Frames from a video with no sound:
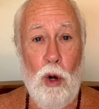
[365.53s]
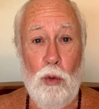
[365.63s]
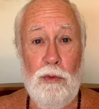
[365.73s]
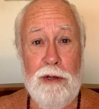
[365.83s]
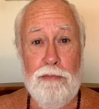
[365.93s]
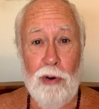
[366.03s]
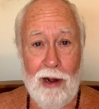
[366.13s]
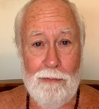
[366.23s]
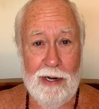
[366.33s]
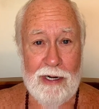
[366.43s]
Only
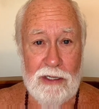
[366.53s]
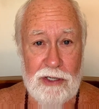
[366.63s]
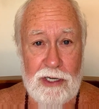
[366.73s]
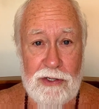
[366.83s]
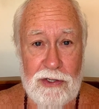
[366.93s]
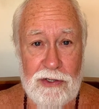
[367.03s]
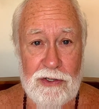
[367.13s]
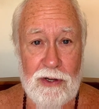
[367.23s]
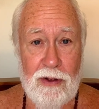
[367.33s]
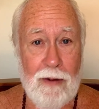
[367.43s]
Brahman
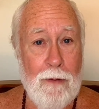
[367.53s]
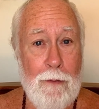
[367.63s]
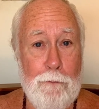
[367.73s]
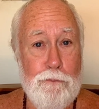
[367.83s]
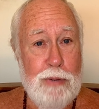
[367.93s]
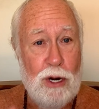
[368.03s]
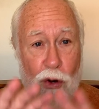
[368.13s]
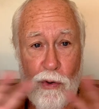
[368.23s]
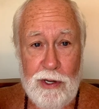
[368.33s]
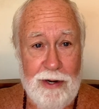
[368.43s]
exists.
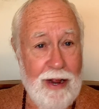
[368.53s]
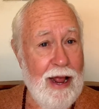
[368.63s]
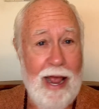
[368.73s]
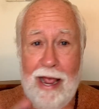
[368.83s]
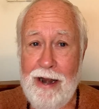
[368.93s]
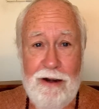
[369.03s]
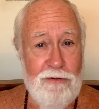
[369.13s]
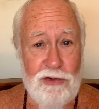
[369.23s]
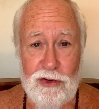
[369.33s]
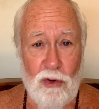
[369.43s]
Period. End
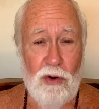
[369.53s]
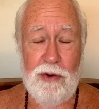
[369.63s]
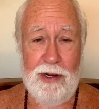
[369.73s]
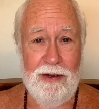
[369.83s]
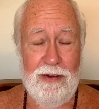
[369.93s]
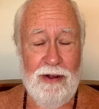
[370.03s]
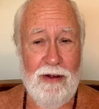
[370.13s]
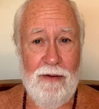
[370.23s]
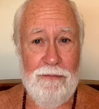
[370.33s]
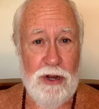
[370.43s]
of story.
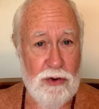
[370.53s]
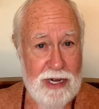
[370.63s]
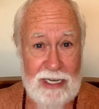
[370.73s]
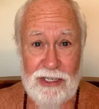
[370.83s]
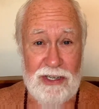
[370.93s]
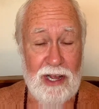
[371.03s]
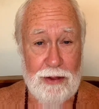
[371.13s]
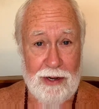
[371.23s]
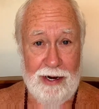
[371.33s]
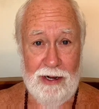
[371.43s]
There is
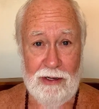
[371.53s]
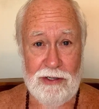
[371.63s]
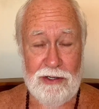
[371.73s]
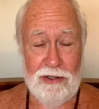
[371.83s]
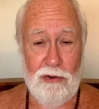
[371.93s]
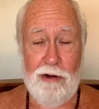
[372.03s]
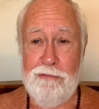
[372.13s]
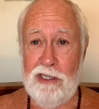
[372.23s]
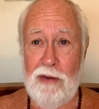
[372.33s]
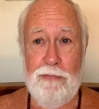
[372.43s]
nothing else. So
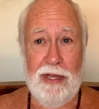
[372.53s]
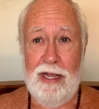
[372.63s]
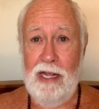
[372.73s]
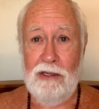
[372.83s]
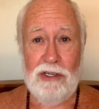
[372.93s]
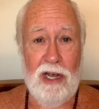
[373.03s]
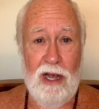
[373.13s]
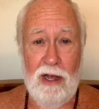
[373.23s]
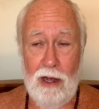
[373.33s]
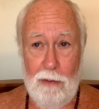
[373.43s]
if something else
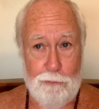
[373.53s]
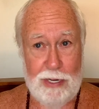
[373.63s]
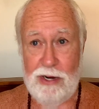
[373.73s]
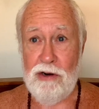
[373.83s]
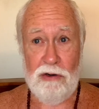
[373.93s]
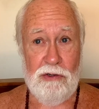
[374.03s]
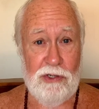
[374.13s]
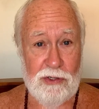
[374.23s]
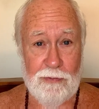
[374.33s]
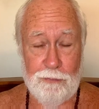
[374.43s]

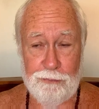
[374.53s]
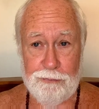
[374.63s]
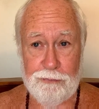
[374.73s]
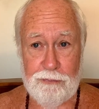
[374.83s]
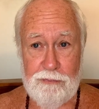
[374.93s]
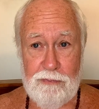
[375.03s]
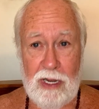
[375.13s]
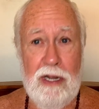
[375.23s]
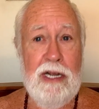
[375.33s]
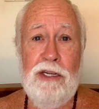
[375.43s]
appears,
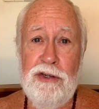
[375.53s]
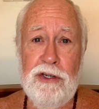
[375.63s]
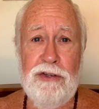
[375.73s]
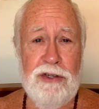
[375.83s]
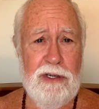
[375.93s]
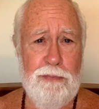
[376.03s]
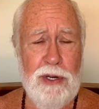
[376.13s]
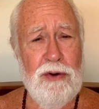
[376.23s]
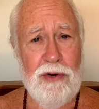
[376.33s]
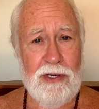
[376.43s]
it's just an
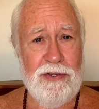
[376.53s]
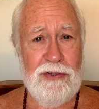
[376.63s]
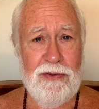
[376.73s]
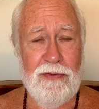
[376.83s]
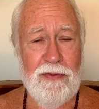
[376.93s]
appearance.